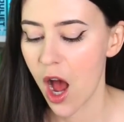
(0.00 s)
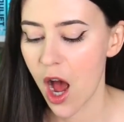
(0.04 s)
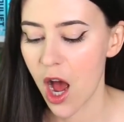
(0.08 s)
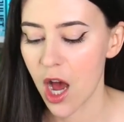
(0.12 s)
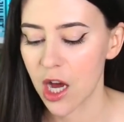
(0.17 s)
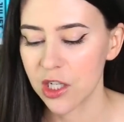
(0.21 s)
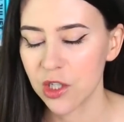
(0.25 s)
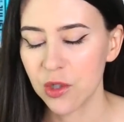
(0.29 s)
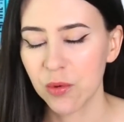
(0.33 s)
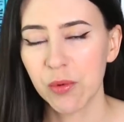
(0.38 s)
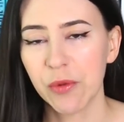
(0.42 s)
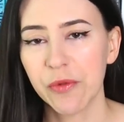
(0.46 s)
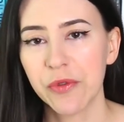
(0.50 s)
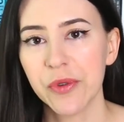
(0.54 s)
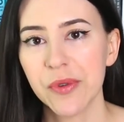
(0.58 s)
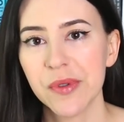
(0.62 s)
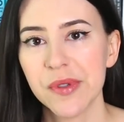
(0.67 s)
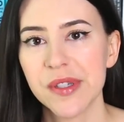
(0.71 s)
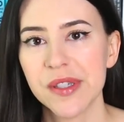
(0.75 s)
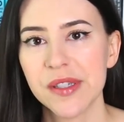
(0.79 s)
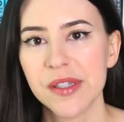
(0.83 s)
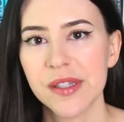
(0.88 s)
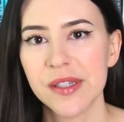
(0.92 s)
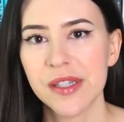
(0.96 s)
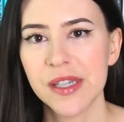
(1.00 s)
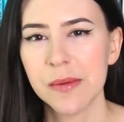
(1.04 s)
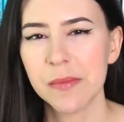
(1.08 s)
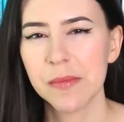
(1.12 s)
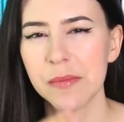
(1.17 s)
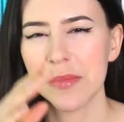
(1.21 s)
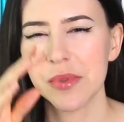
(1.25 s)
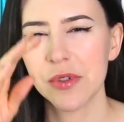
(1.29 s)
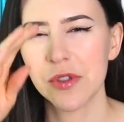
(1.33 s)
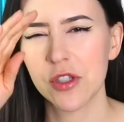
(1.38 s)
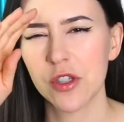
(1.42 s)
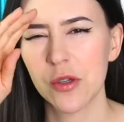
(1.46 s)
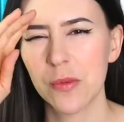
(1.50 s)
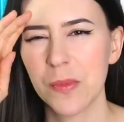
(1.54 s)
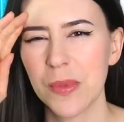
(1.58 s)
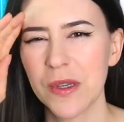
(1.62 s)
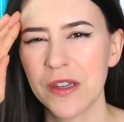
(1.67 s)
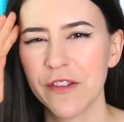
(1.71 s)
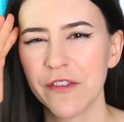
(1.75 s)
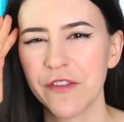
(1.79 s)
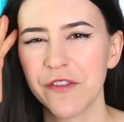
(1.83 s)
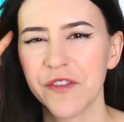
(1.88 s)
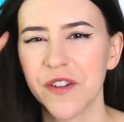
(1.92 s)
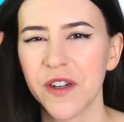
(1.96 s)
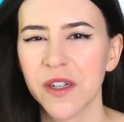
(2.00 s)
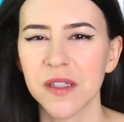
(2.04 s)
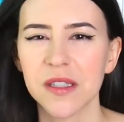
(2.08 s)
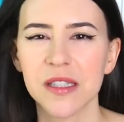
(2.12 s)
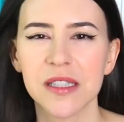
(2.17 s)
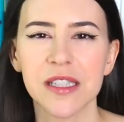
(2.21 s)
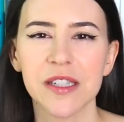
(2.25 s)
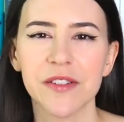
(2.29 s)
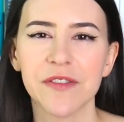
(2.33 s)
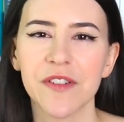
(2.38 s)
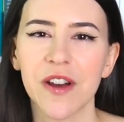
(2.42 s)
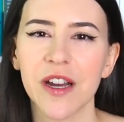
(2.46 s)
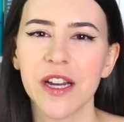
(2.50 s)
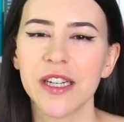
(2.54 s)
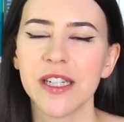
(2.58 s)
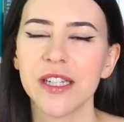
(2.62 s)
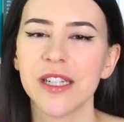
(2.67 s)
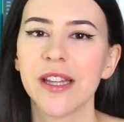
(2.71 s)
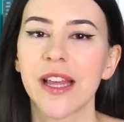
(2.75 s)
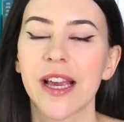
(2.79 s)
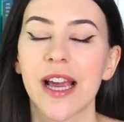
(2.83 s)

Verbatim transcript: Uh, the review seems to be fairly divided.